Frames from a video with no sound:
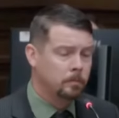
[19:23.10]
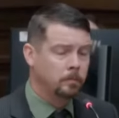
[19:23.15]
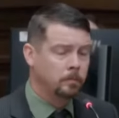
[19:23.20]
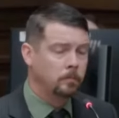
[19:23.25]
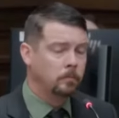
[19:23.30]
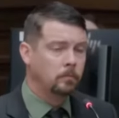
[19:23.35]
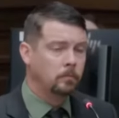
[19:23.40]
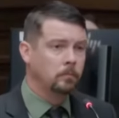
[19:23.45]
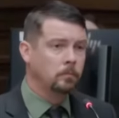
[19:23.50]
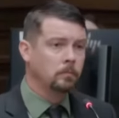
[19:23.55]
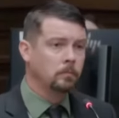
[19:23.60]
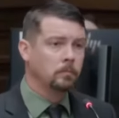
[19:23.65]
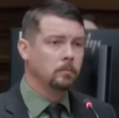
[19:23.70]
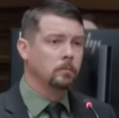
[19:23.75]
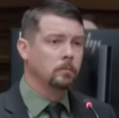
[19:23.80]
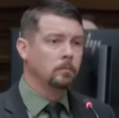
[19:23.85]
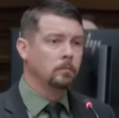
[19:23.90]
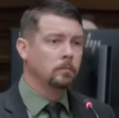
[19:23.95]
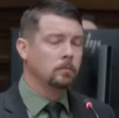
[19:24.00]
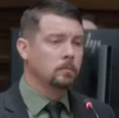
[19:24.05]

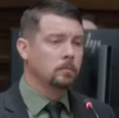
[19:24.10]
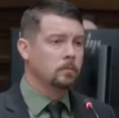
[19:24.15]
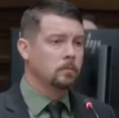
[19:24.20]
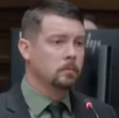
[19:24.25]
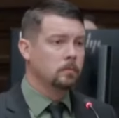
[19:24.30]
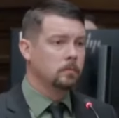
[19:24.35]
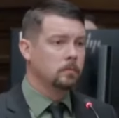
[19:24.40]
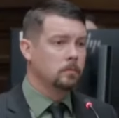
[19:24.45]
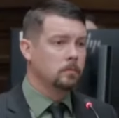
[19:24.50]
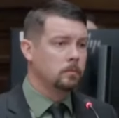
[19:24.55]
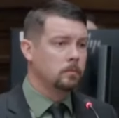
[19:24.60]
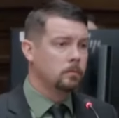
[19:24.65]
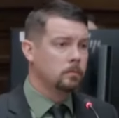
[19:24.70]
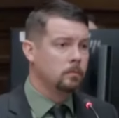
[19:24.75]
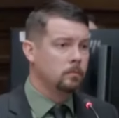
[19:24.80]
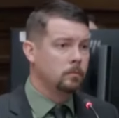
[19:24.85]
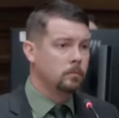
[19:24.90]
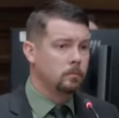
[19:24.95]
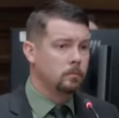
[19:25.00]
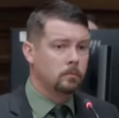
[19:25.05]

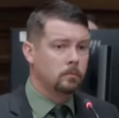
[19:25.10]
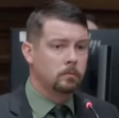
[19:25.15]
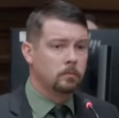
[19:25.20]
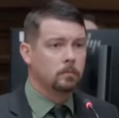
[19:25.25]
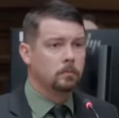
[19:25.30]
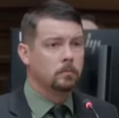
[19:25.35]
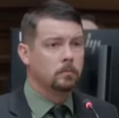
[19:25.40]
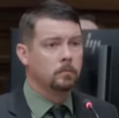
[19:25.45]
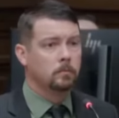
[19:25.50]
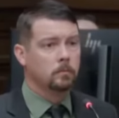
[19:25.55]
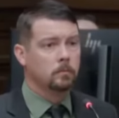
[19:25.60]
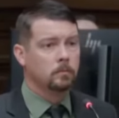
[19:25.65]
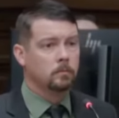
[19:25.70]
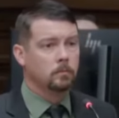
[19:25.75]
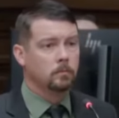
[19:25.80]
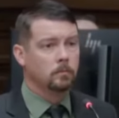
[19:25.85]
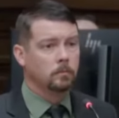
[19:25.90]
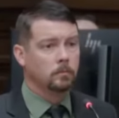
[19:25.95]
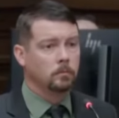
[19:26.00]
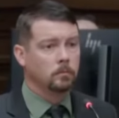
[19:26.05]

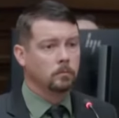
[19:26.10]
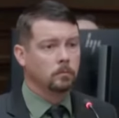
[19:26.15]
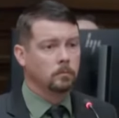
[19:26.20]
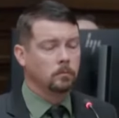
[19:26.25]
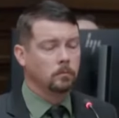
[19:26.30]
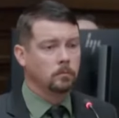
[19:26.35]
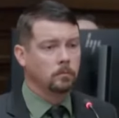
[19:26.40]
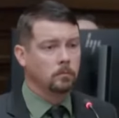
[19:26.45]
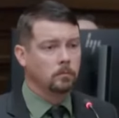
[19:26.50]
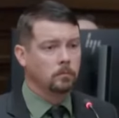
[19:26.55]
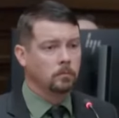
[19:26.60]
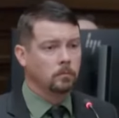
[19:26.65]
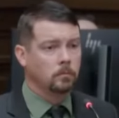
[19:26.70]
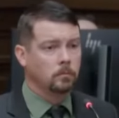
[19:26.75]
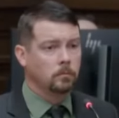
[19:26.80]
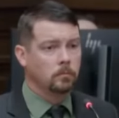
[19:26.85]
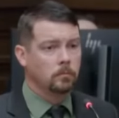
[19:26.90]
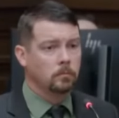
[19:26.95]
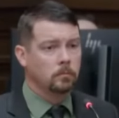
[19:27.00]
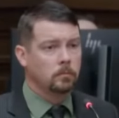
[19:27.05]

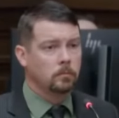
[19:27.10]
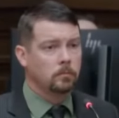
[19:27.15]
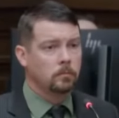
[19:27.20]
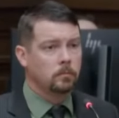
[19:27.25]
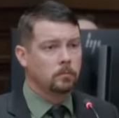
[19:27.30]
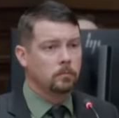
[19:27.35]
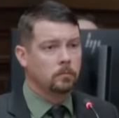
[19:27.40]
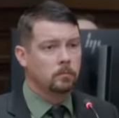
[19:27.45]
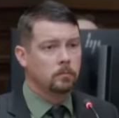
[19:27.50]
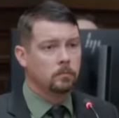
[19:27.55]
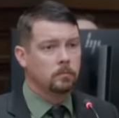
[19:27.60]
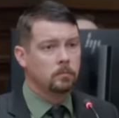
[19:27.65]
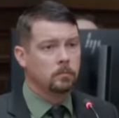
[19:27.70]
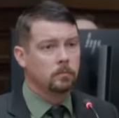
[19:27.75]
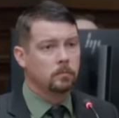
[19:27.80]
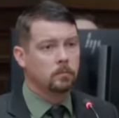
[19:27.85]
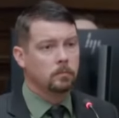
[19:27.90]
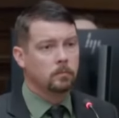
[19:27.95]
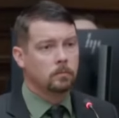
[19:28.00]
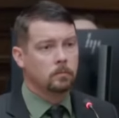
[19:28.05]

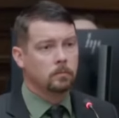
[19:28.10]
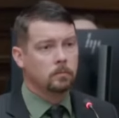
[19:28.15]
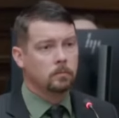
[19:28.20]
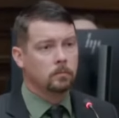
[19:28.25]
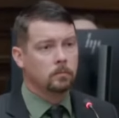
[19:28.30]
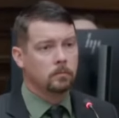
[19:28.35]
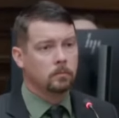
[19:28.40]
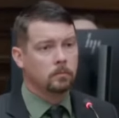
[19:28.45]
No one is speaking in this clip.